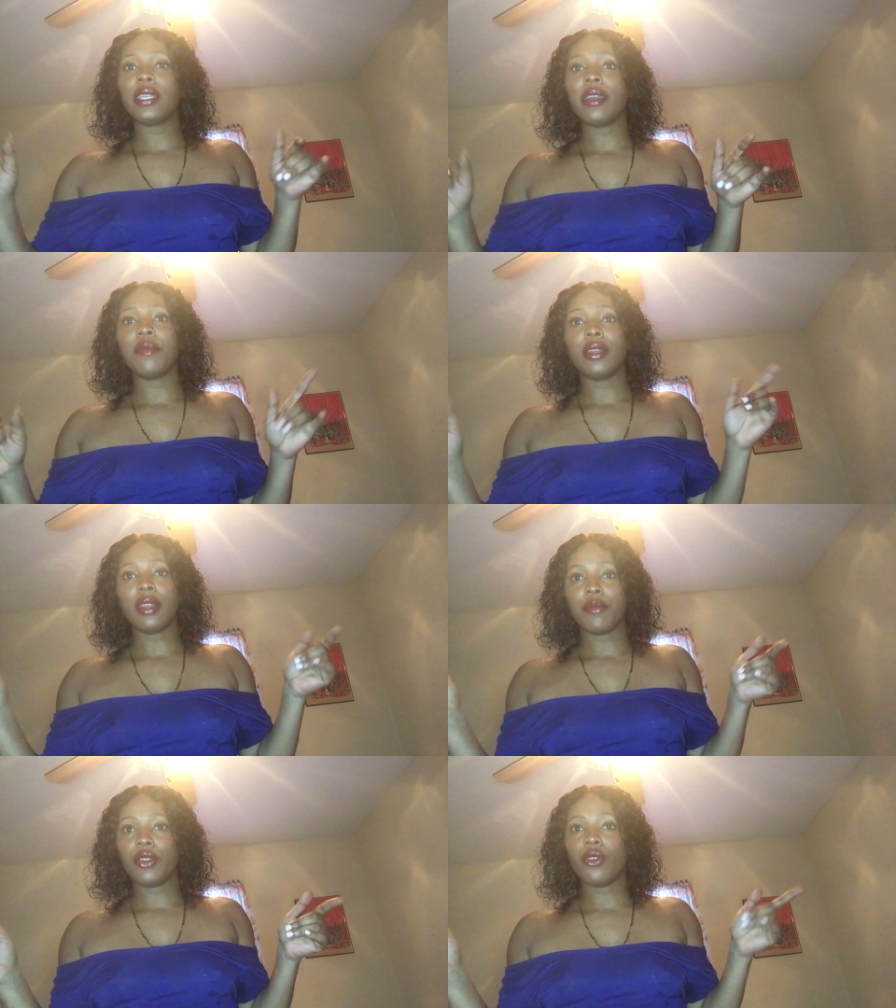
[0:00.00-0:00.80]
DM me.
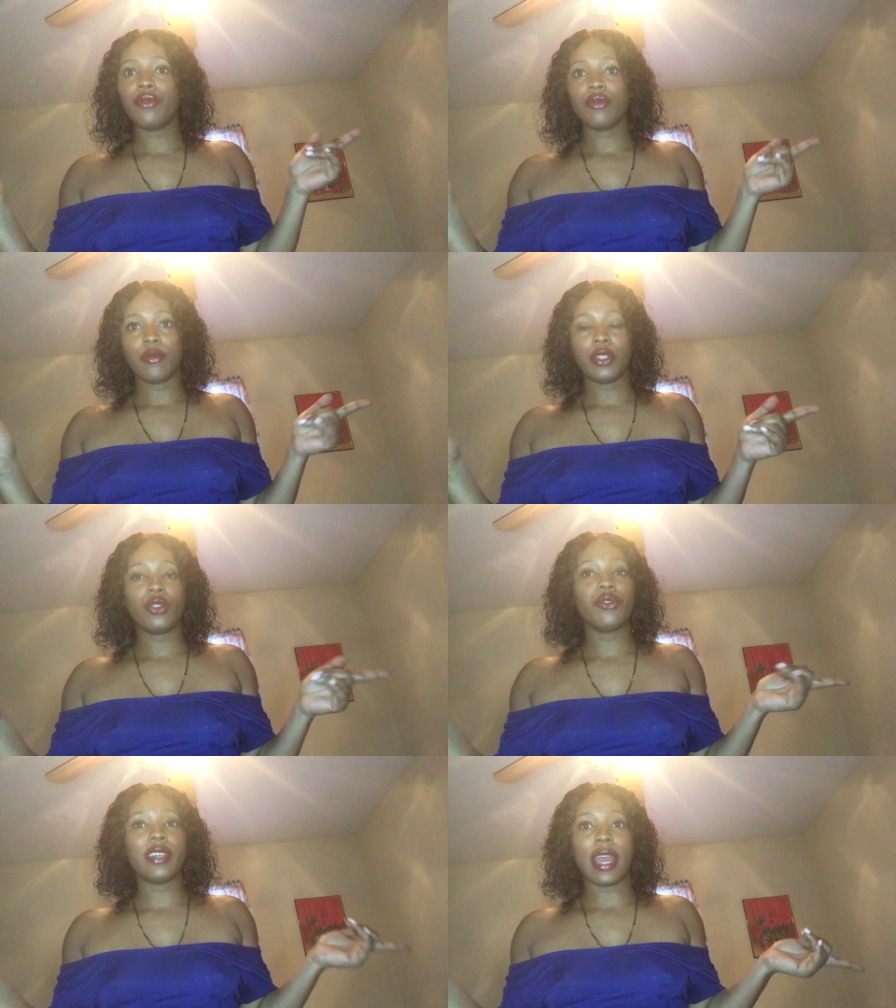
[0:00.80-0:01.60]
Let me know if you want me
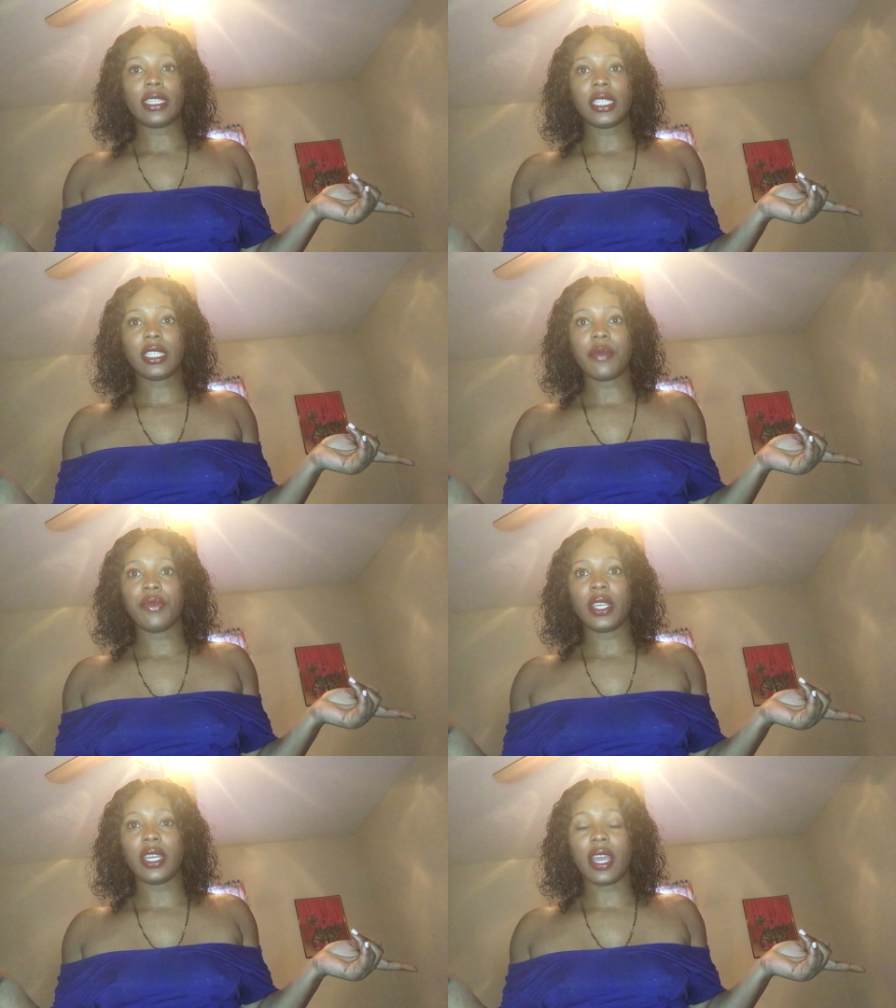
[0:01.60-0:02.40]
to react to
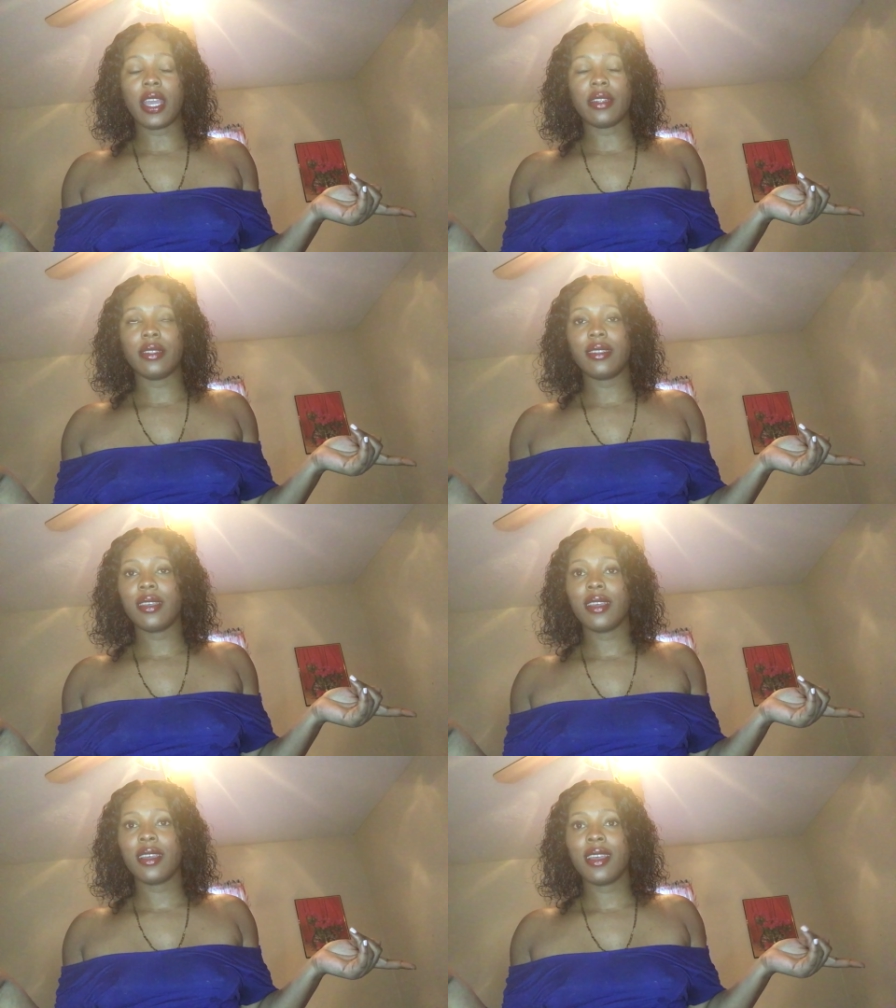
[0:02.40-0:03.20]
something and
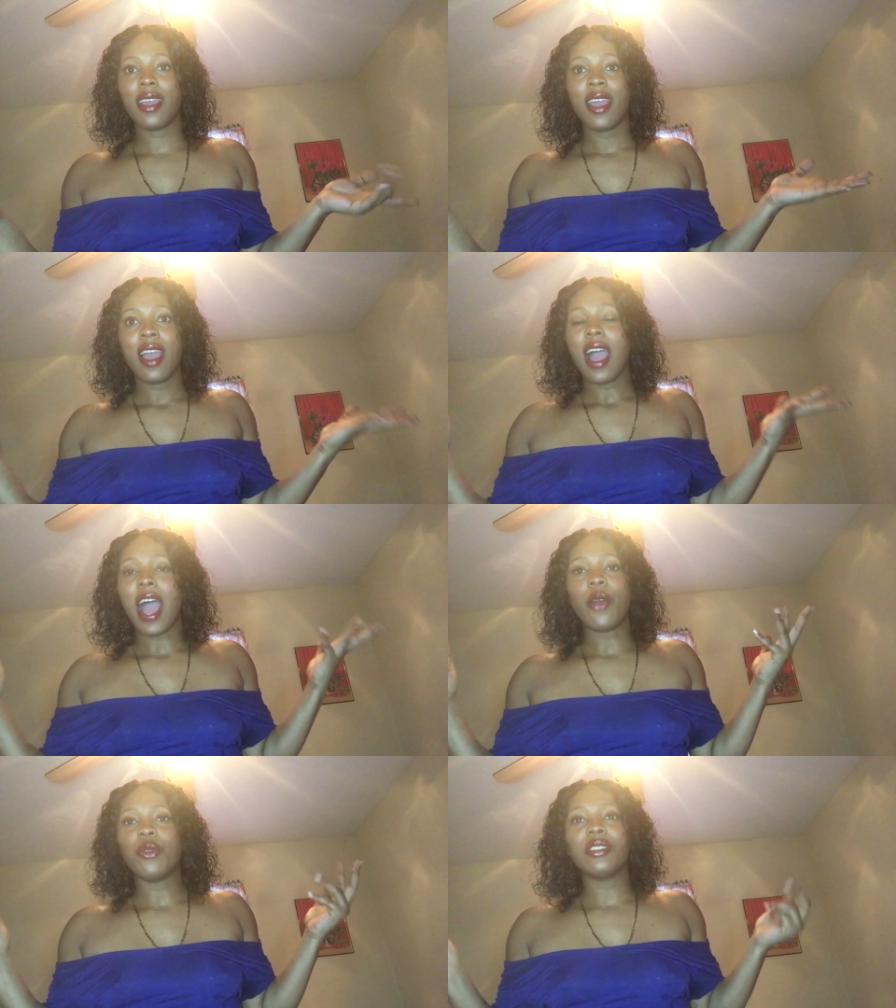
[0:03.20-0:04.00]

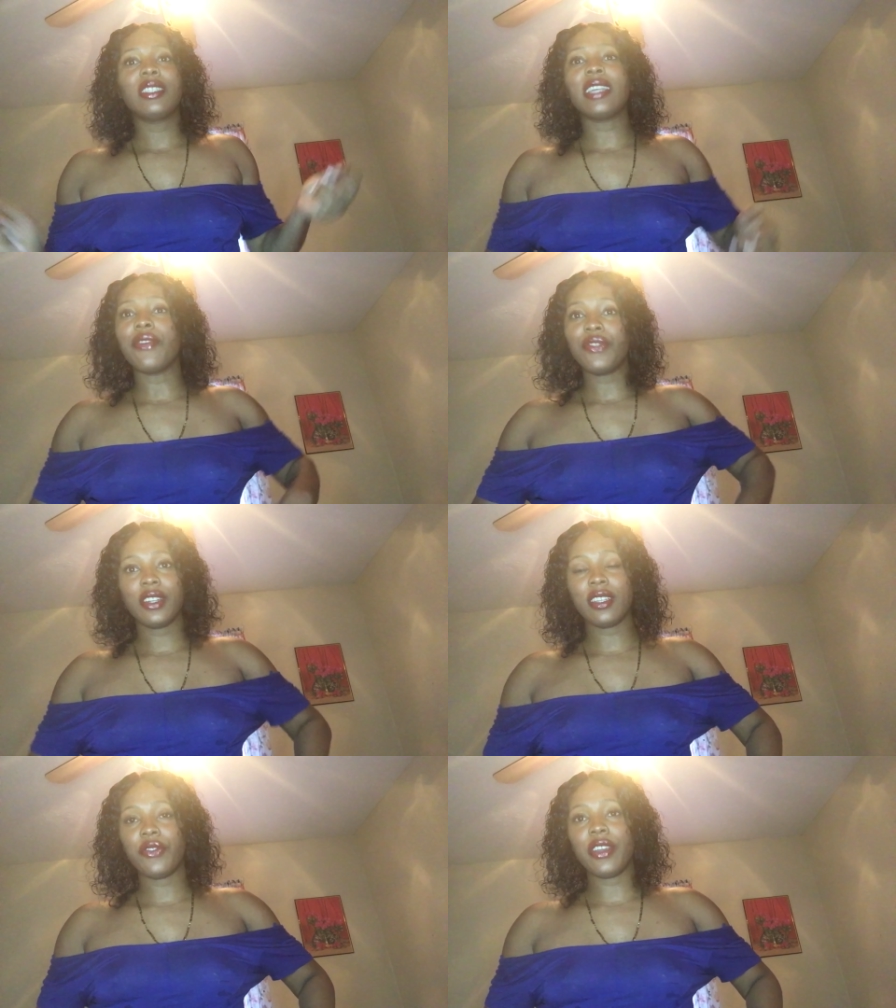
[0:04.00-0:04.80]
I will
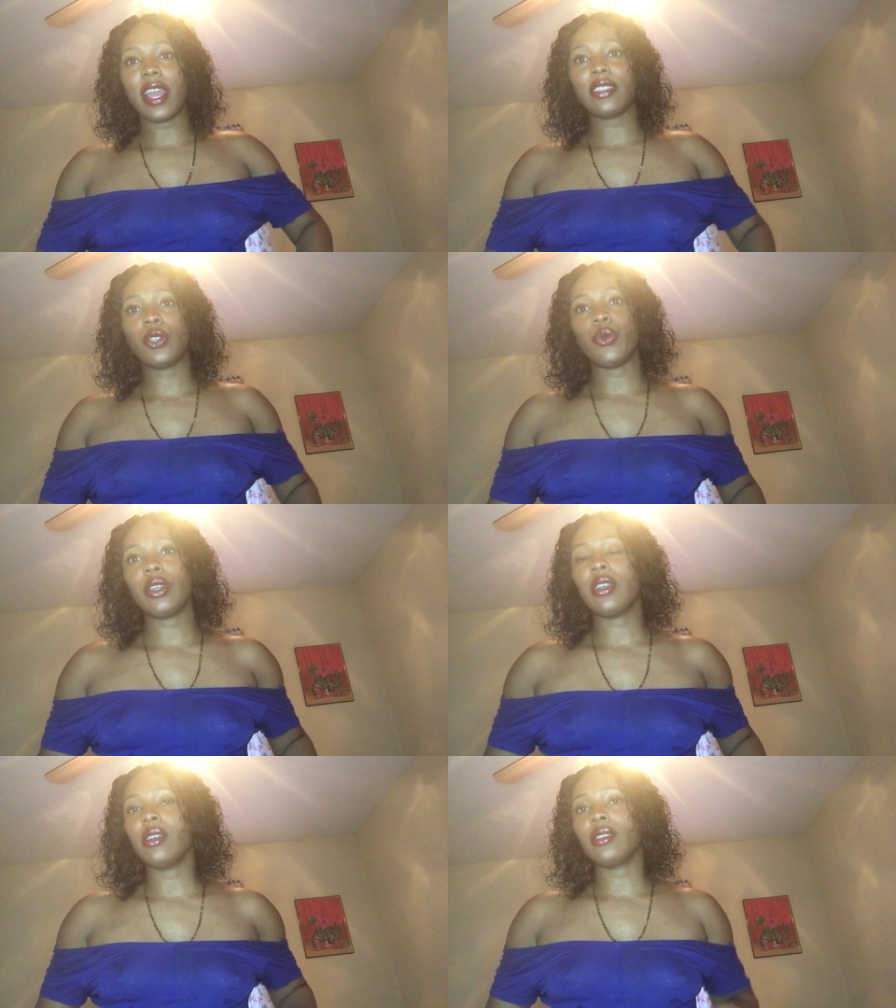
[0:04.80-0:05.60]
definitely react to it
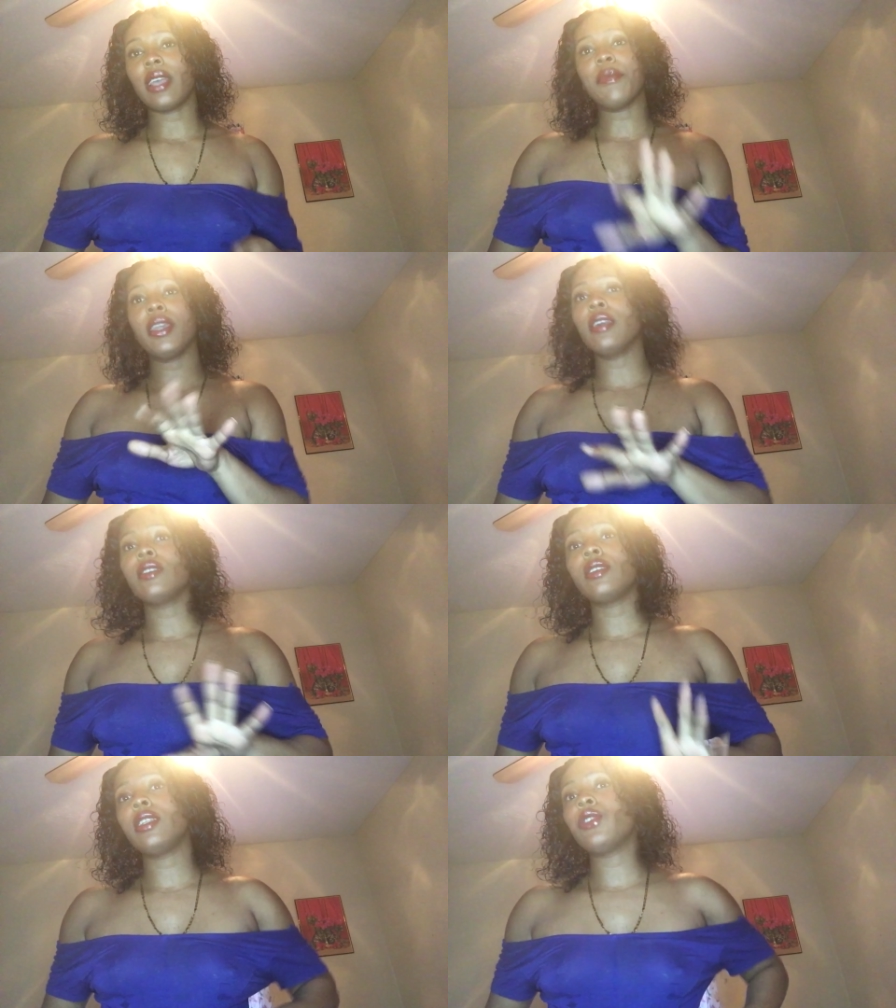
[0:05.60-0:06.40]
because I'm
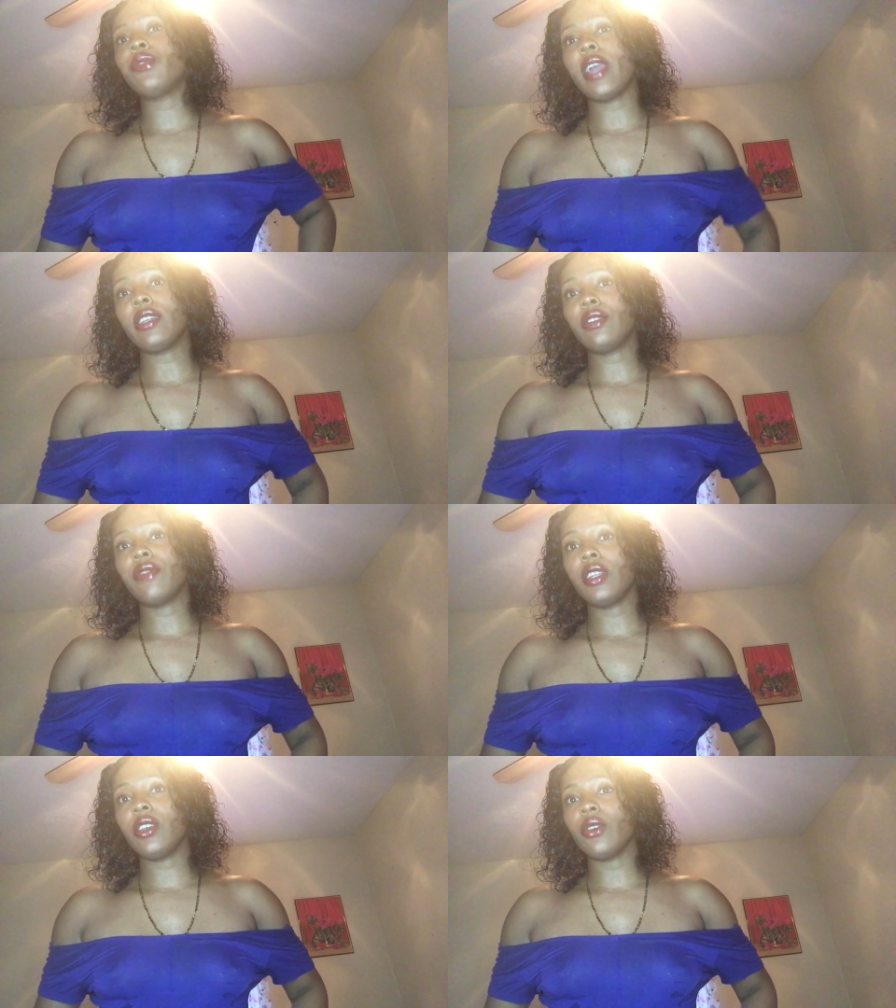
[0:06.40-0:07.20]
getting to these reaction
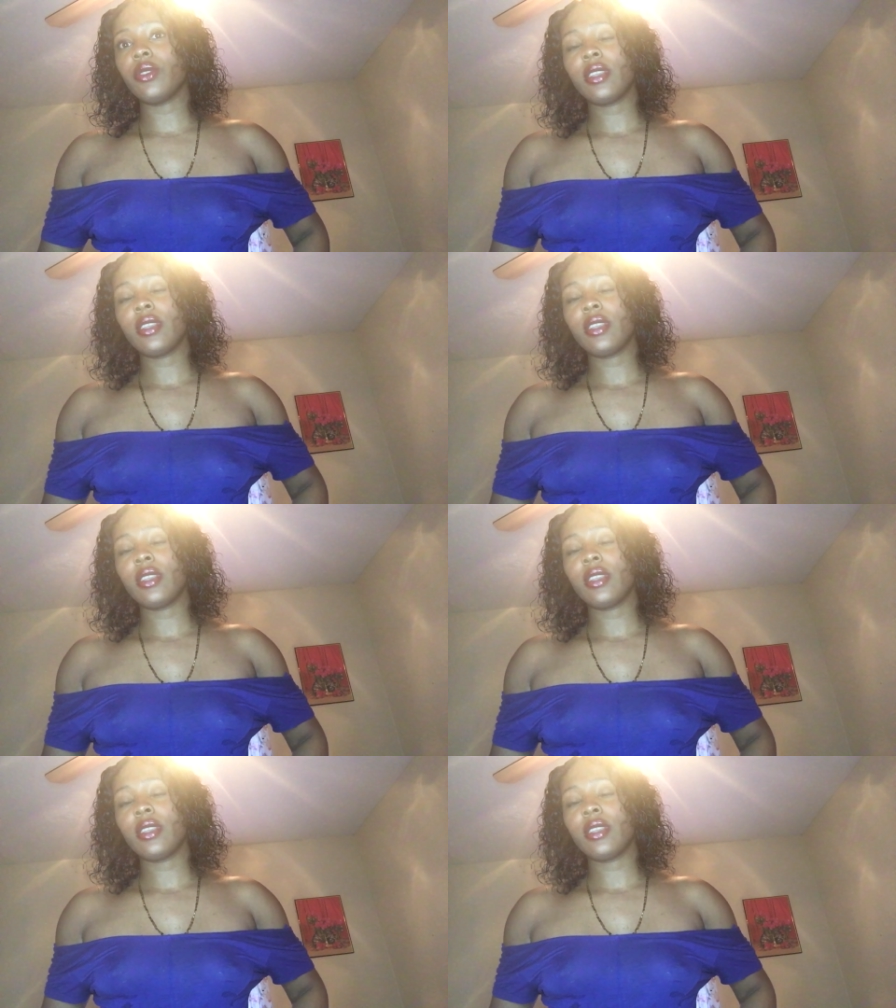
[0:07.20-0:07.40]
videos.